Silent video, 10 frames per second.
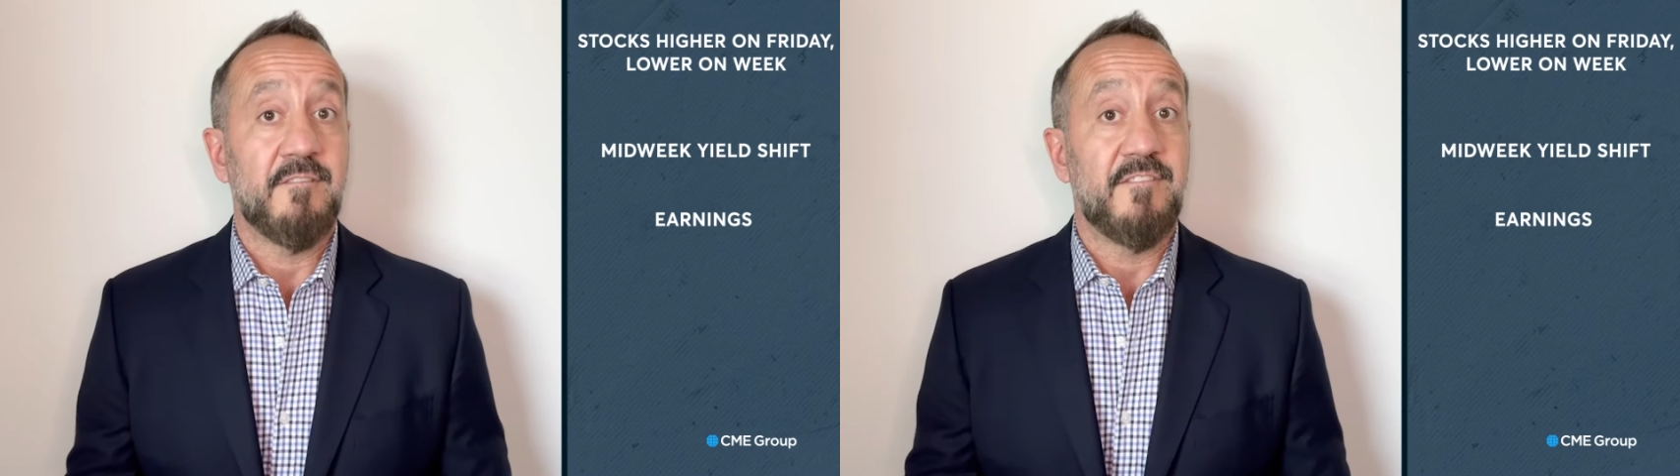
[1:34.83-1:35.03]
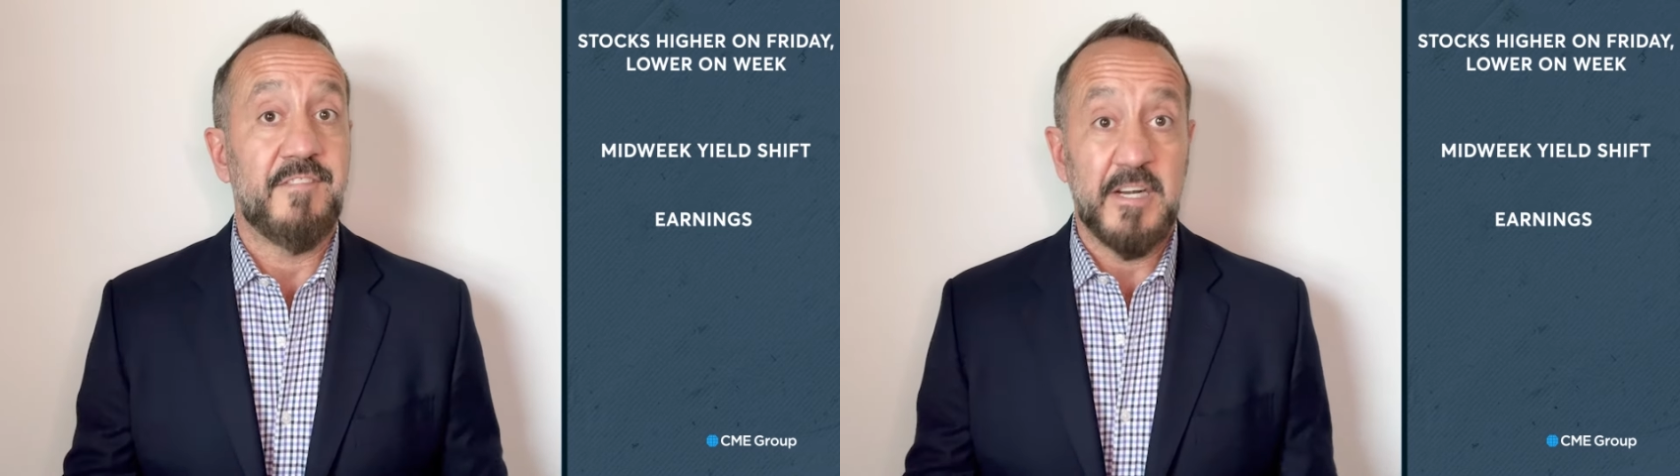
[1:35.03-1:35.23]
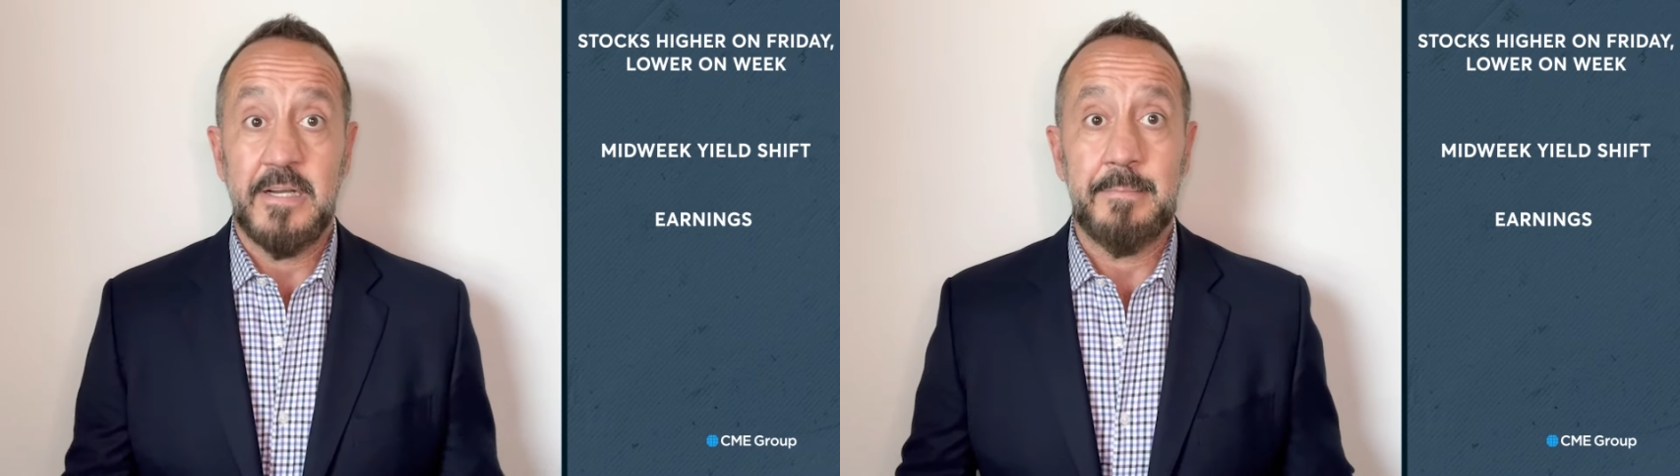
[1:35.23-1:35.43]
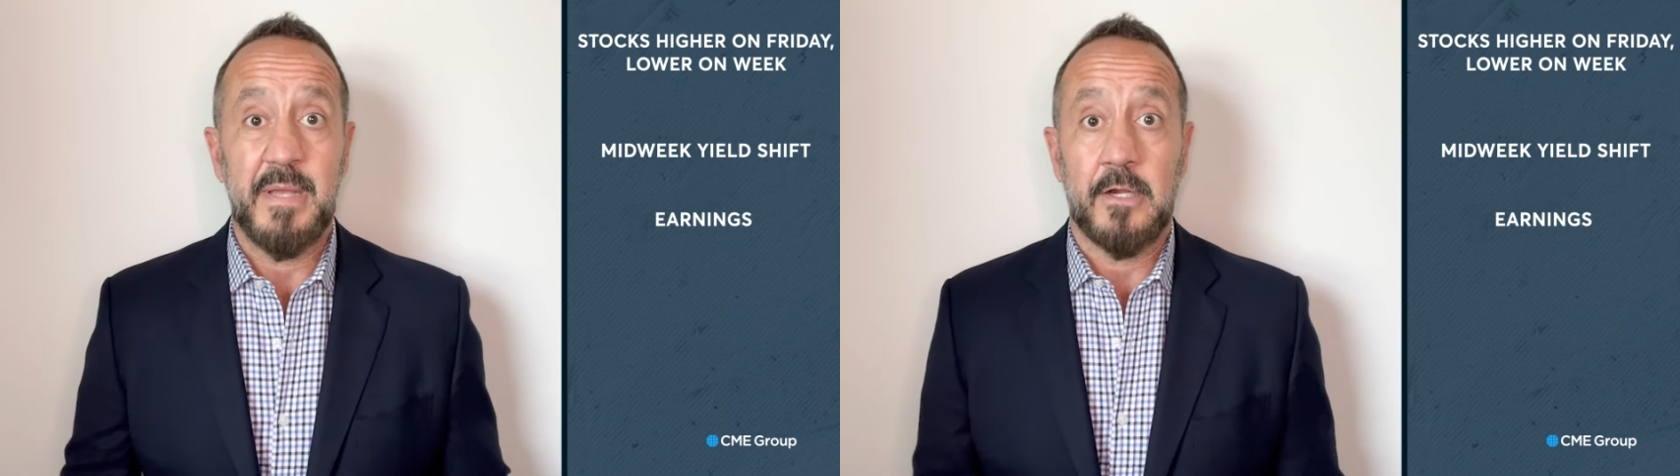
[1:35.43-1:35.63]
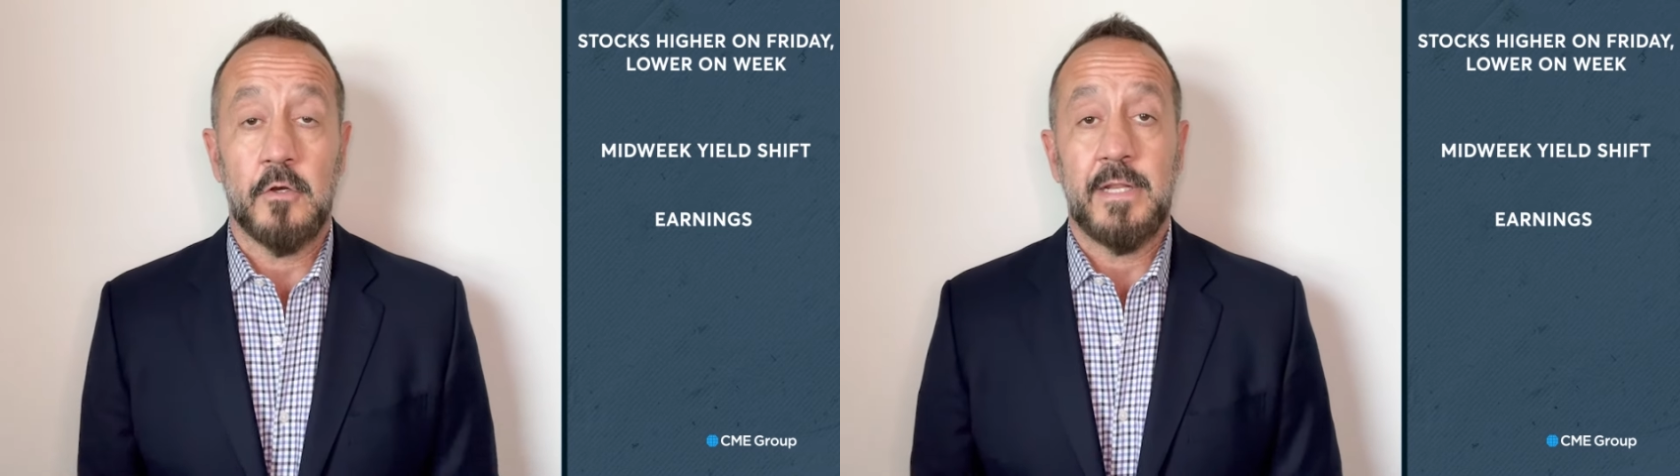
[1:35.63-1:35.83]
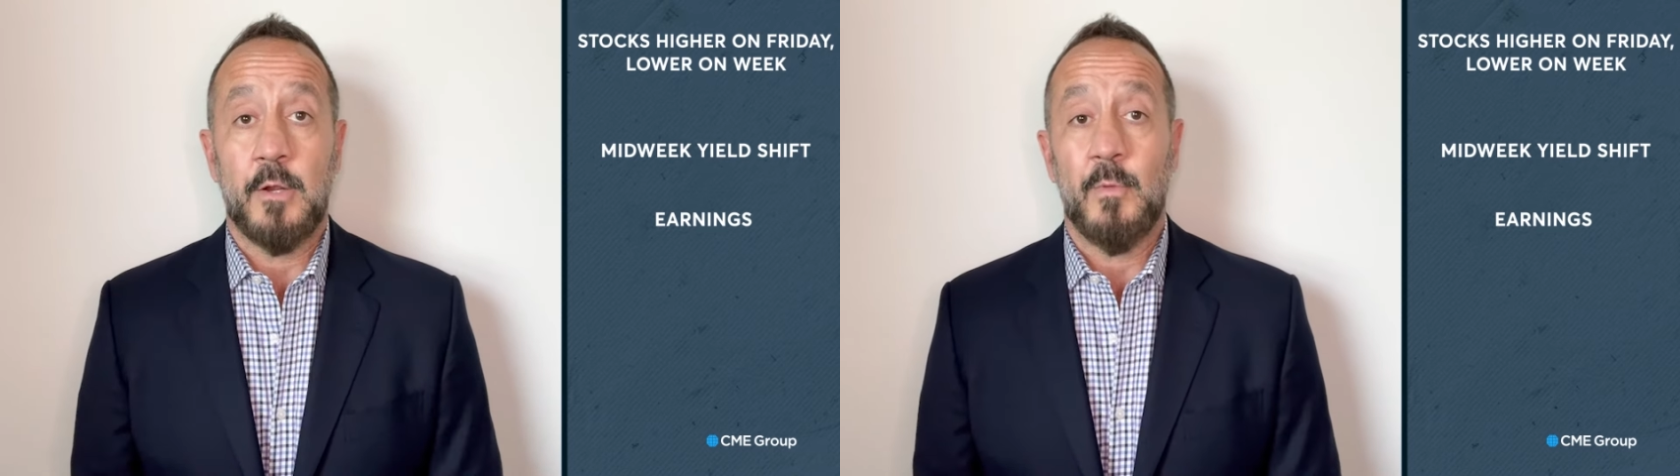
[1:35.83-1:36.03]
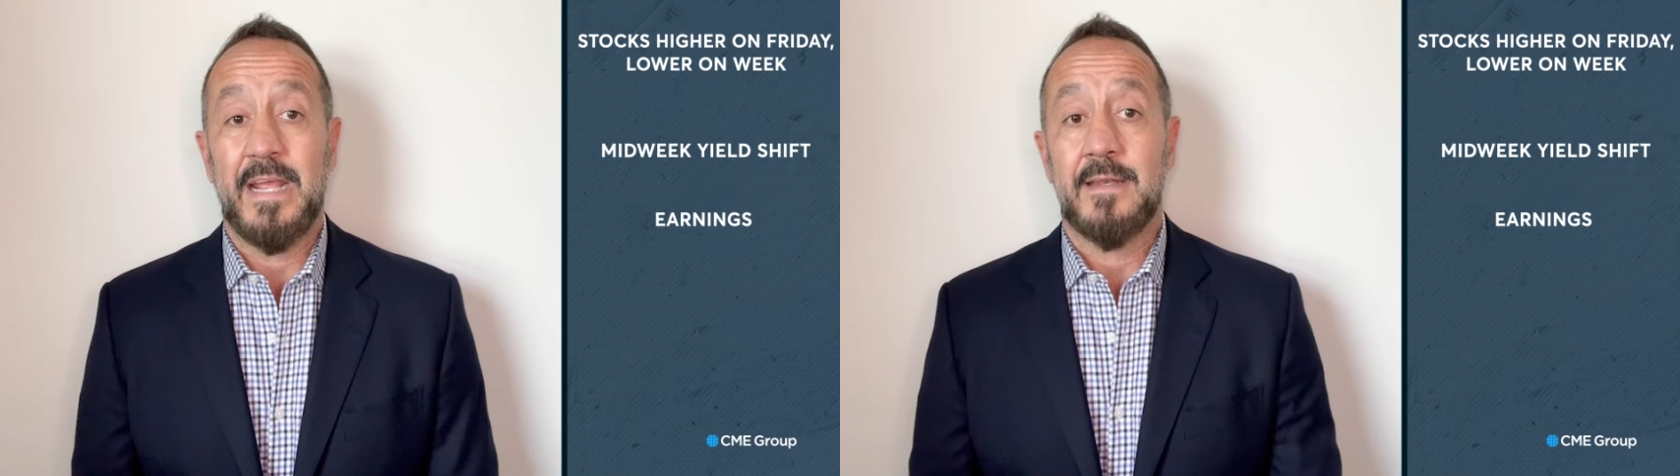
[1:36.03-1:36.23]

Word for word: Very big earning week.